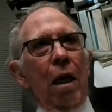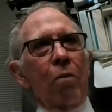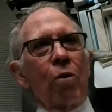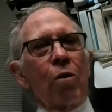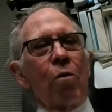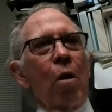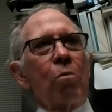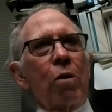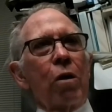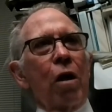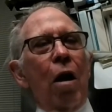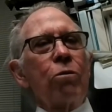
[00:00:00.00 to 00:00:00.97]
When
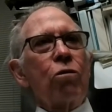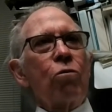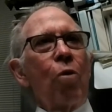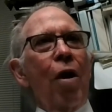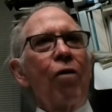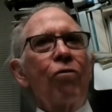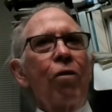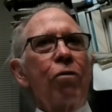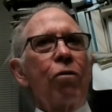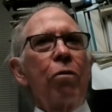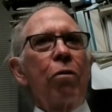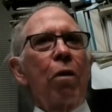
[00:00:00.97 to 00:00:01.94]
I was arrested,
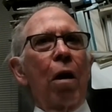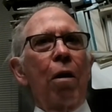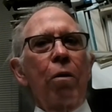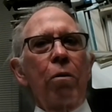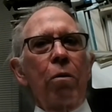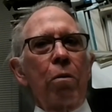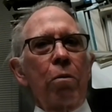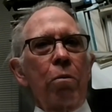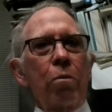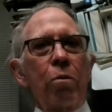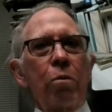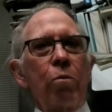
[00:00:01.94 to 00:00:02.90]
I
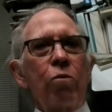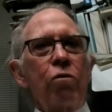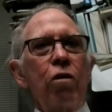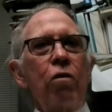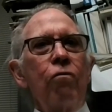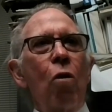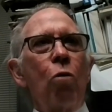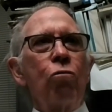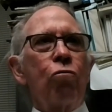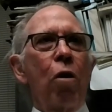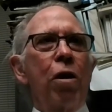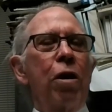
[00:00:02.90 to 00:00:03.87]
received no
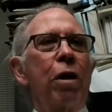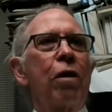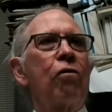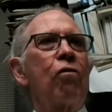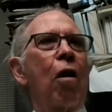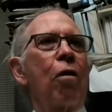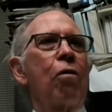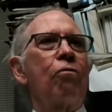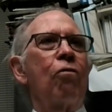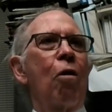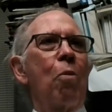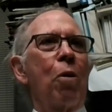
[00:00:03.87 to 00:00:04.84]
training in
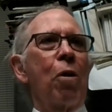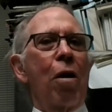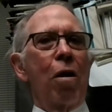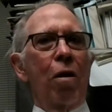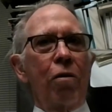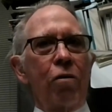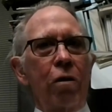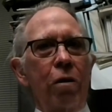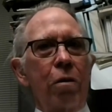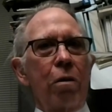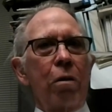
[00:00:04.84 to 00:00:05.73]
psychopharmacology.